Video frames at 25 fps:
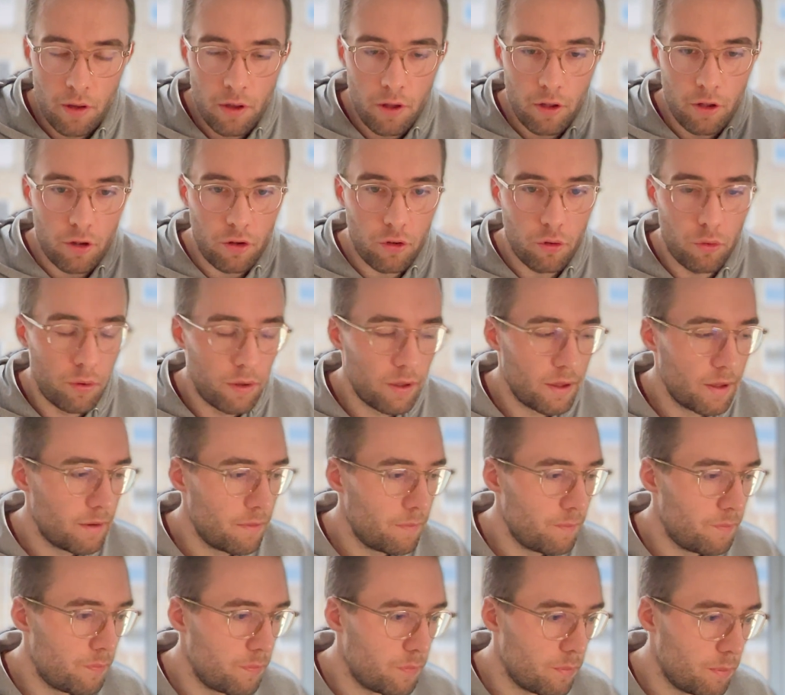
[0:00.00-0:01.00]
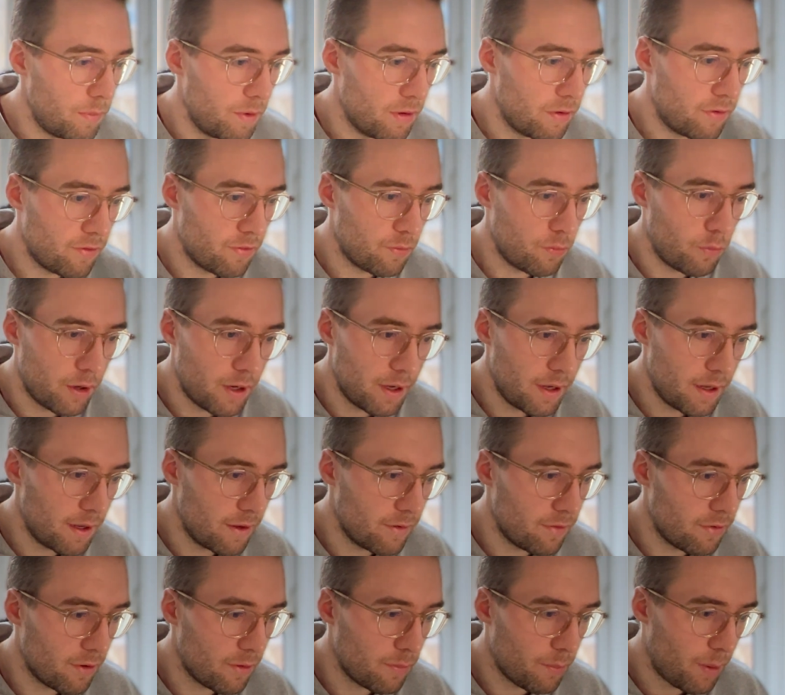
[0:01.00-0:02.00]
doing this way is
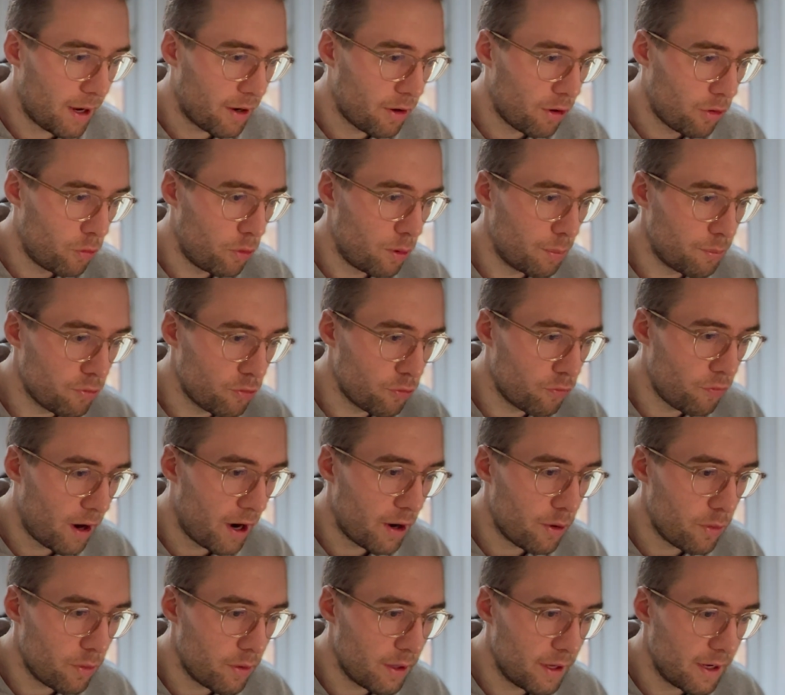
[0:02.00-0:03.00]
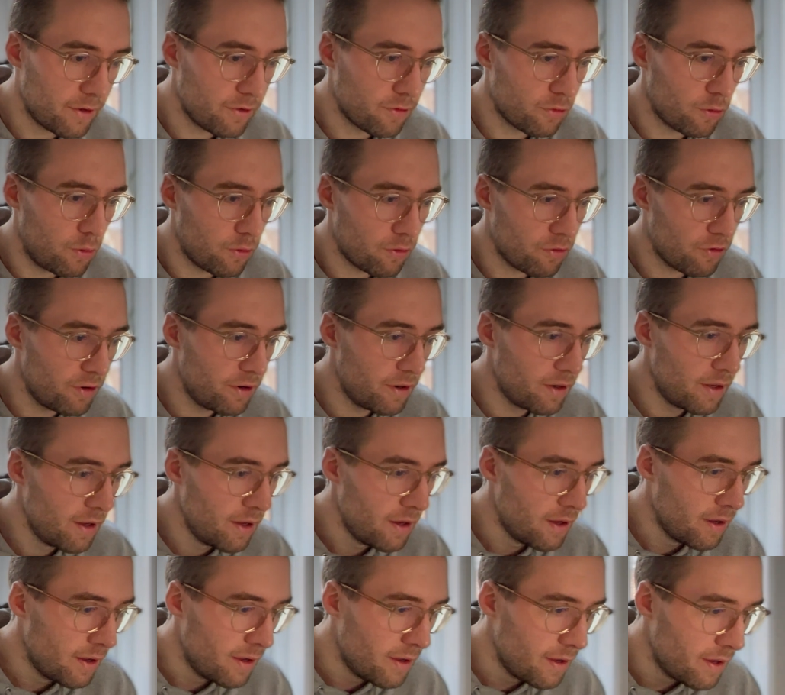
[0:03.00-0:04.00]
like cryptoviral extortion.
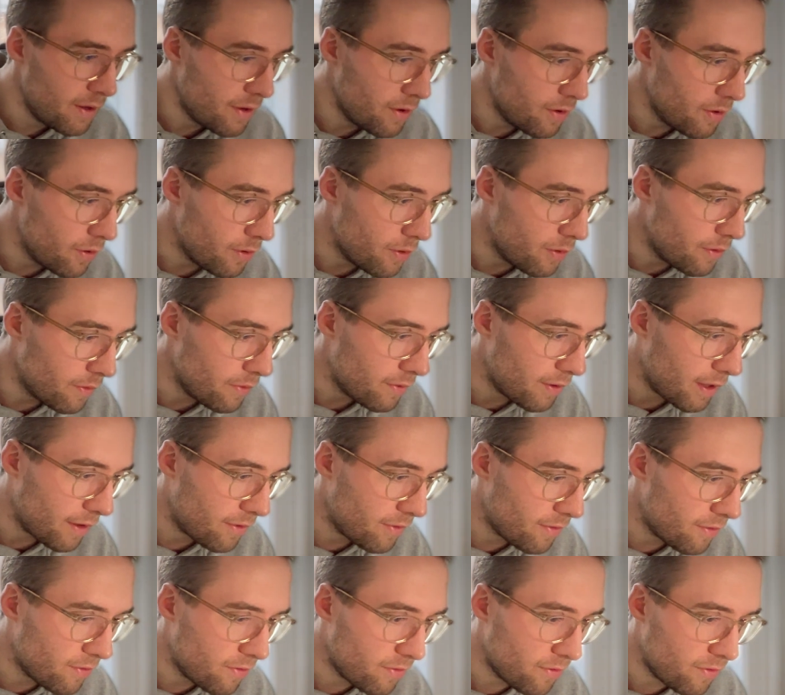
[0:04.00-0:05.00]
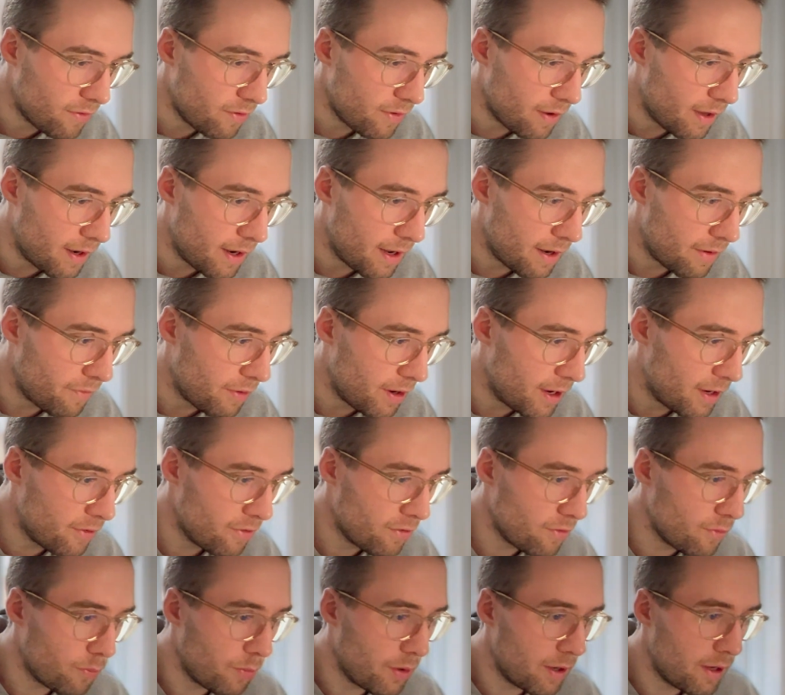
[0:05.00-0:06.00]
That's an advanced
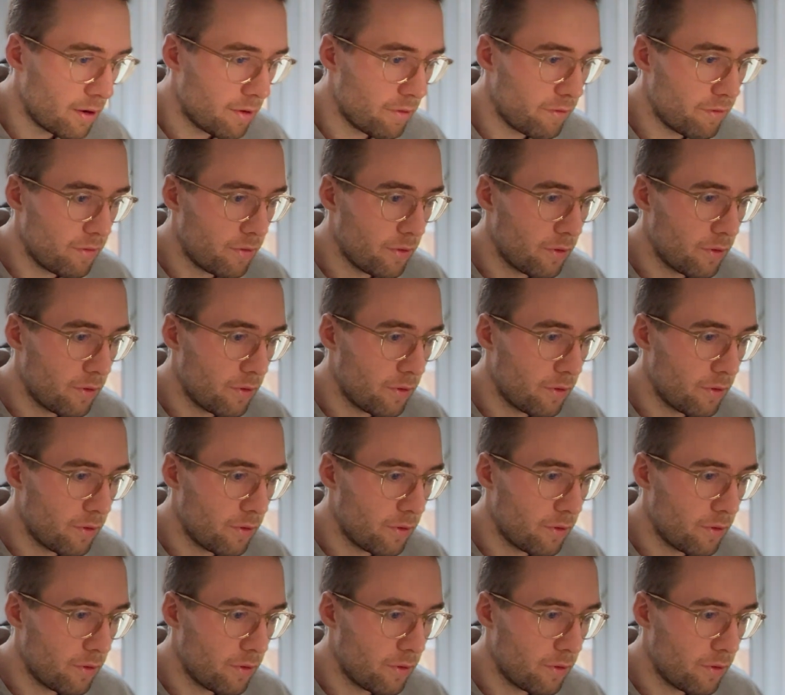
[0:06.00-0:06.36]
way of